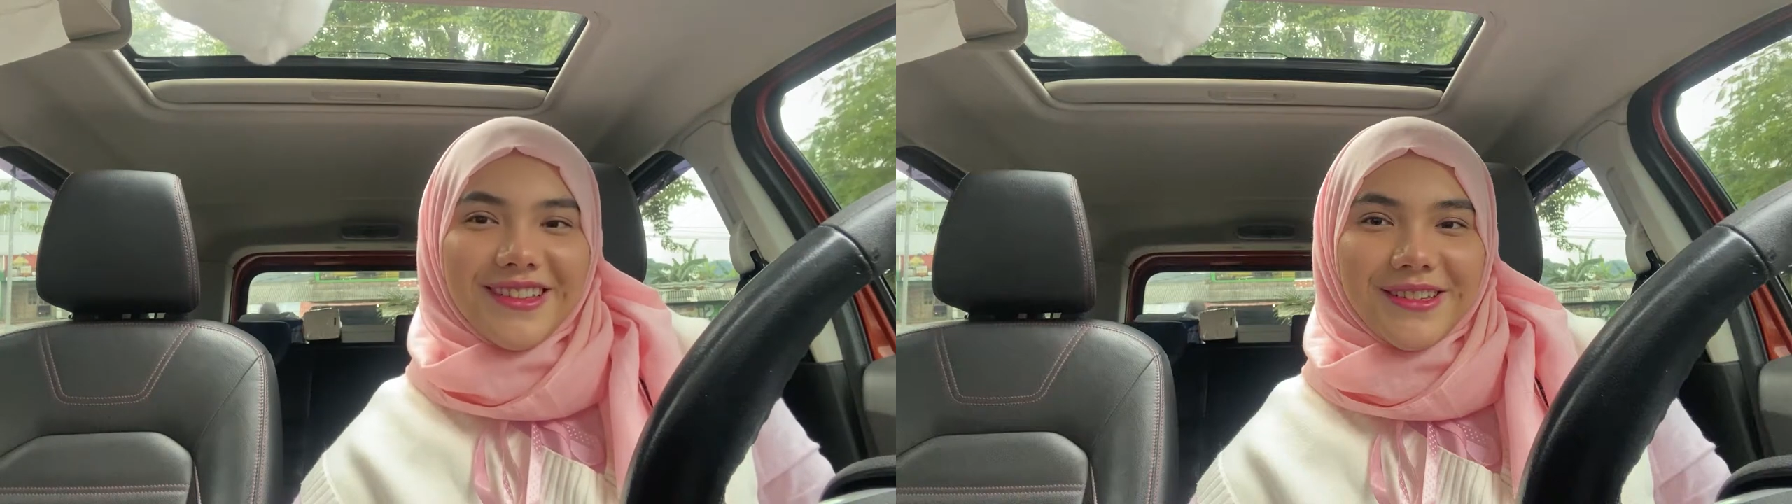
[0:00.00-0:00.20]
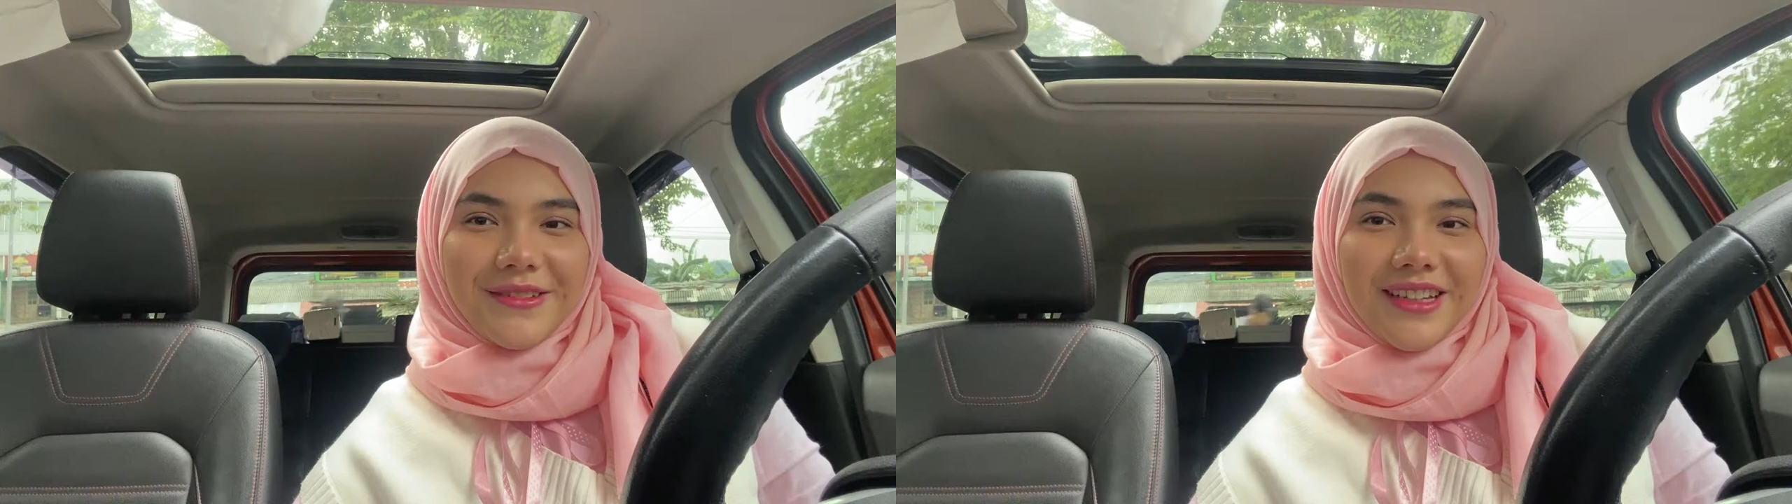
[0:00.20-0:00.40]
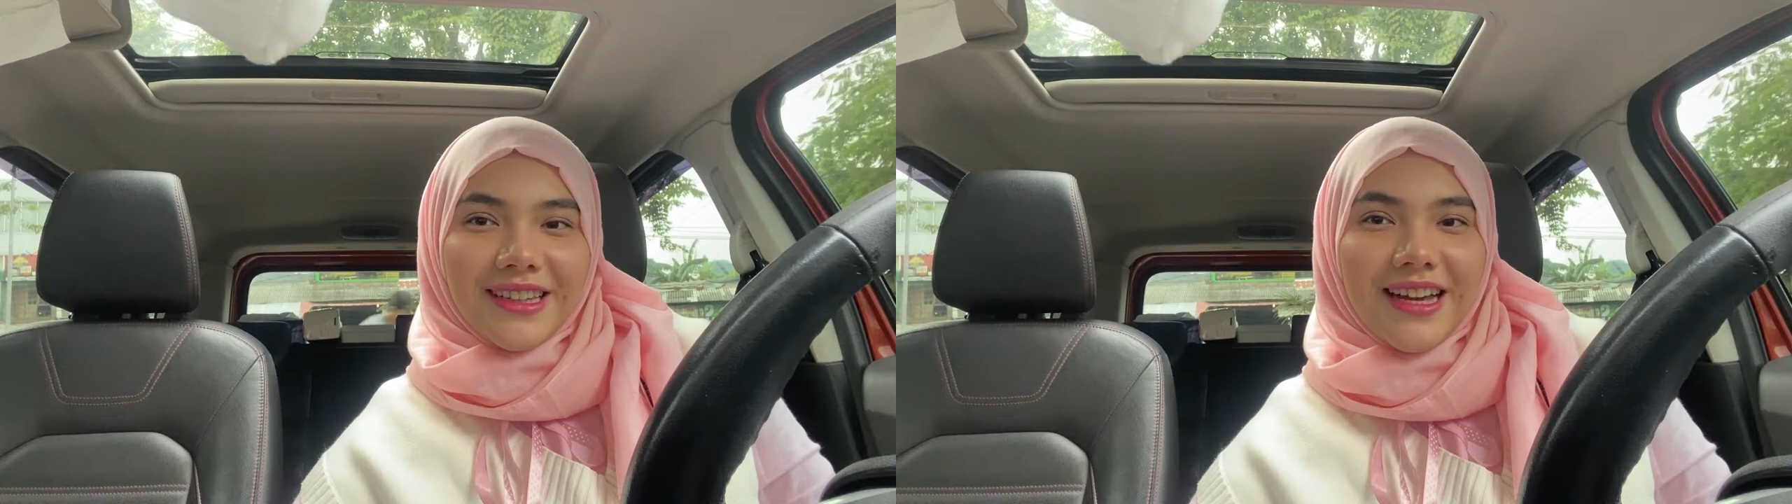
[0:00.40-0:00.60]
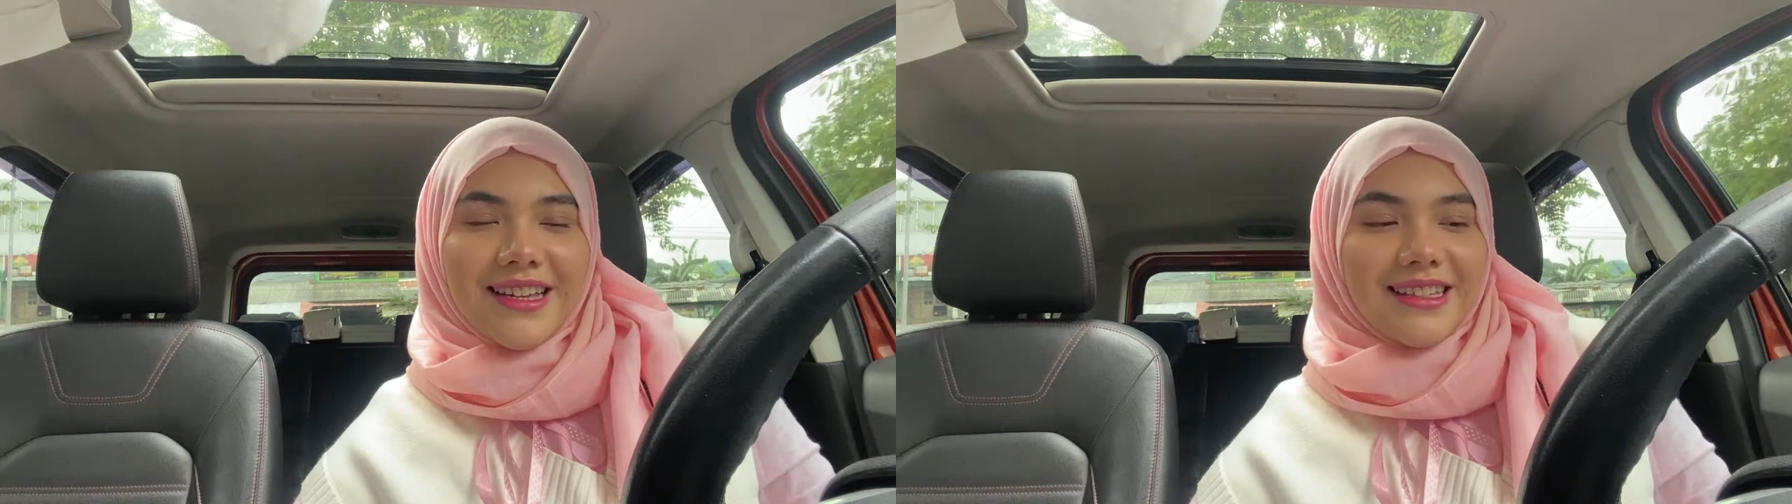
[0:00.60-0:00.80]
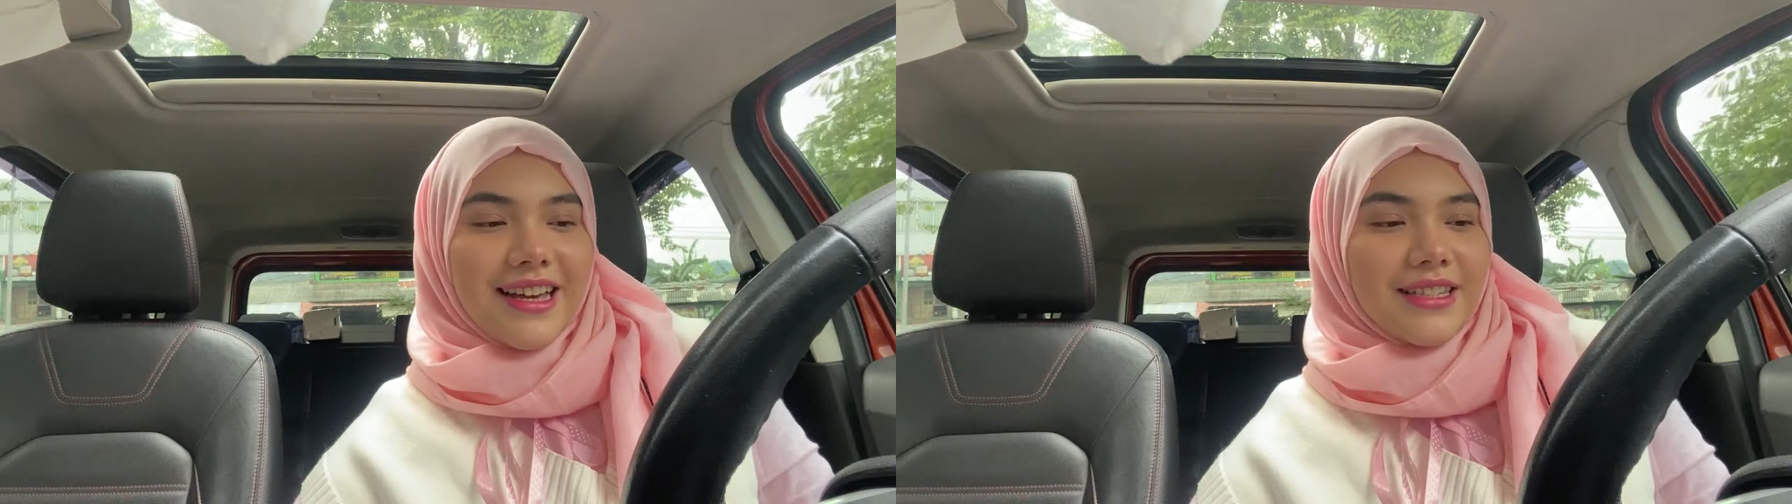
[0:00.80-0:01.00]
the sewing
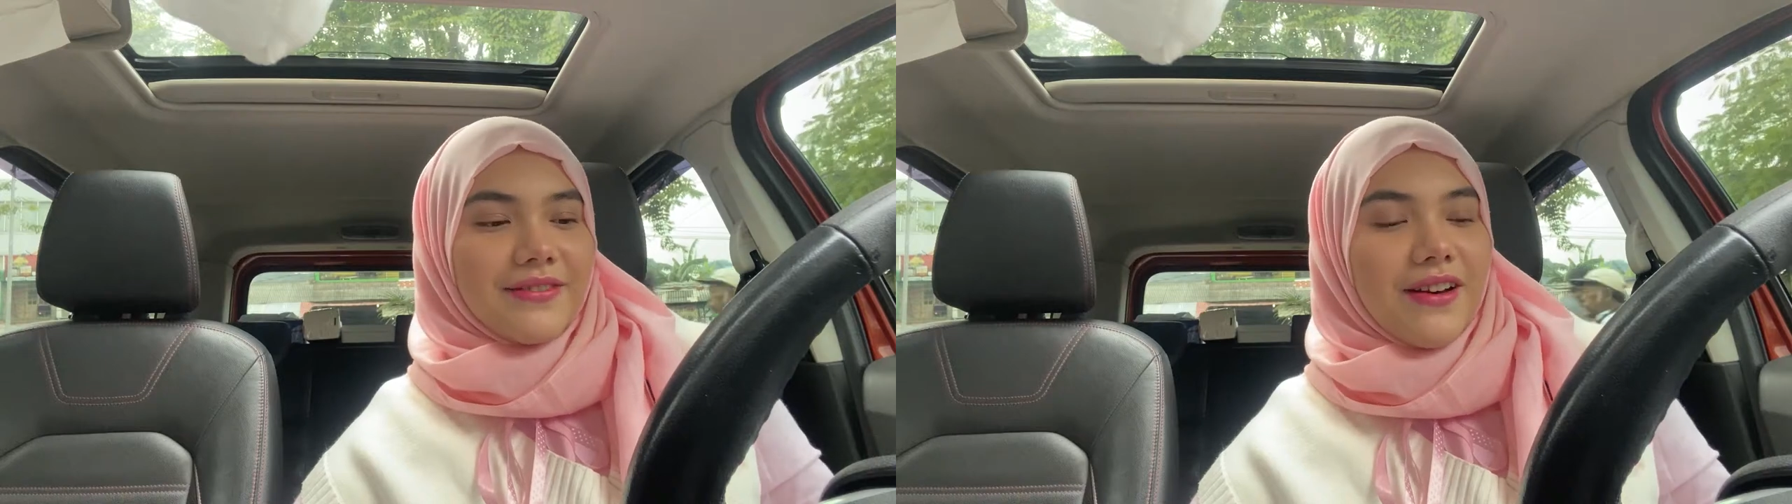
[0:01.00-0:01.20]
class as